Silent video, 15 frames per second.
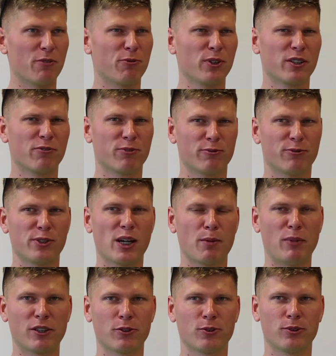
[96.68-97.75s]
I think for
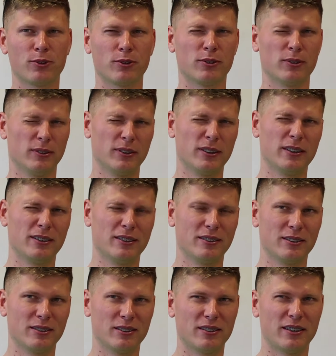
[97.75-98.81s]
Yamato
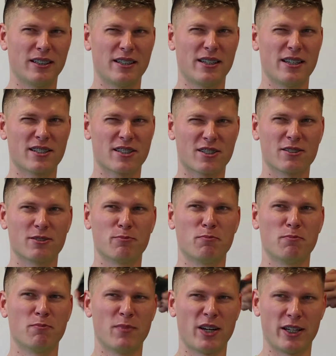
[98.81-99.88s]
has
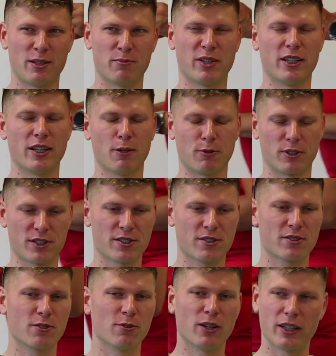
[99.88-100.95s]
many hours.
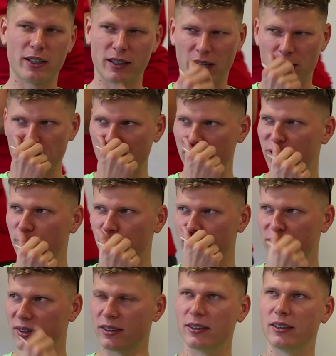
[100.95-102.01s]
So
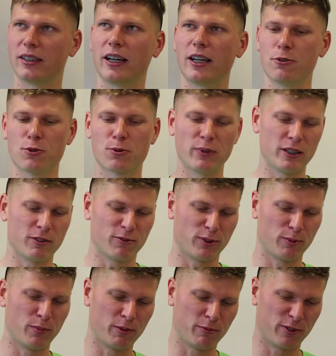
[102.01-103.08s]
I usually
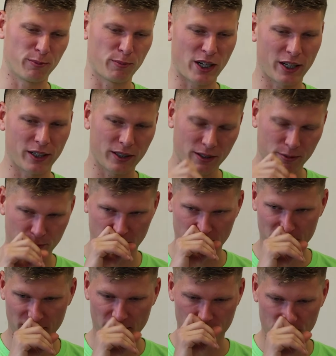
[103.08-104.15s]

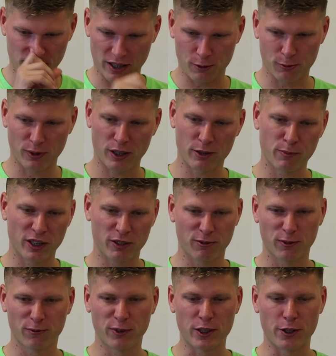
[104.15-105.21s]
my schedule how I make
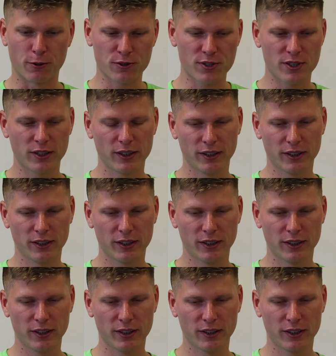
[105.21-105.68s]
videos